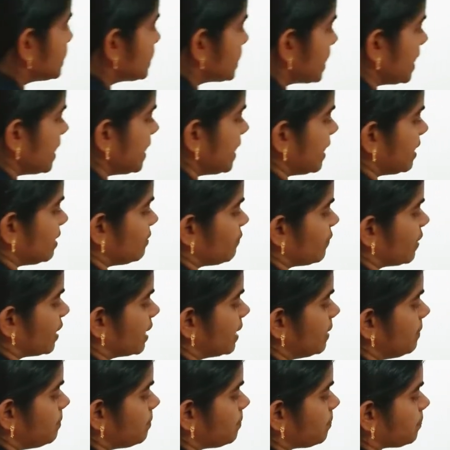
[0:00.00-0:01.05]
Second
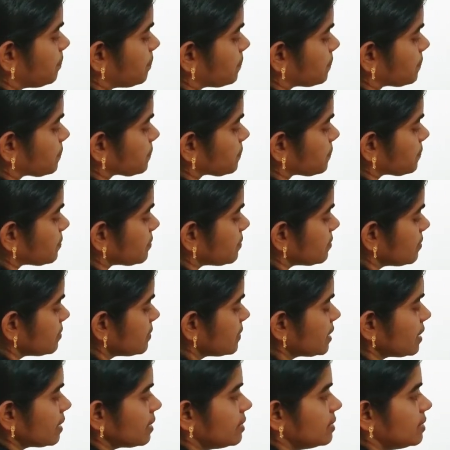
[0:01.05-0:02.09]
one,
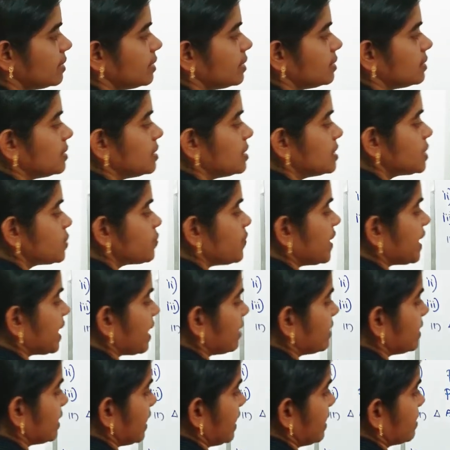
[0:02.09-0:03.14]
thus we
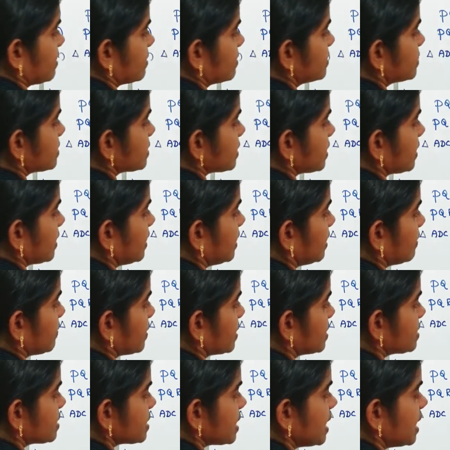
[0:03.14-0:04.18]
can give
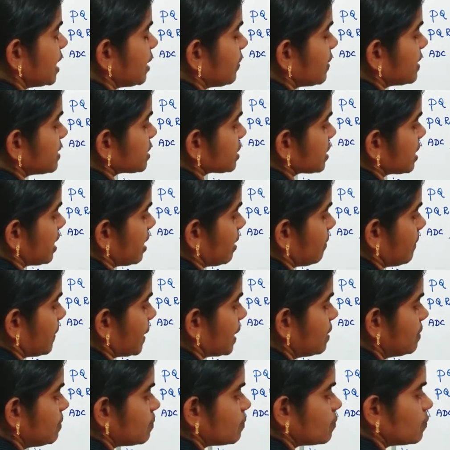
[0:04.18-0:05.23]
us equation
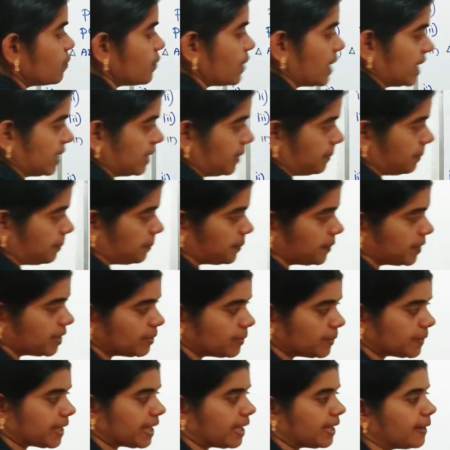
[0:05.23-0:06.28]
number 1.
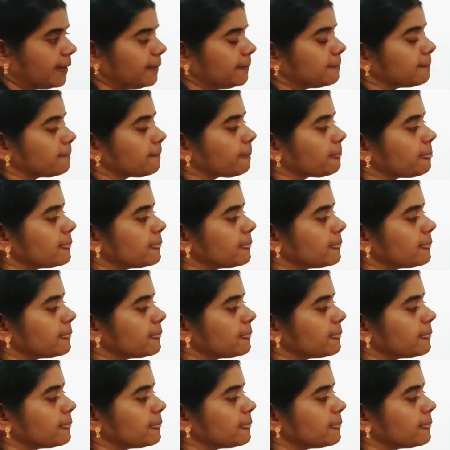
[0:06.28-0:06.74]
Okay.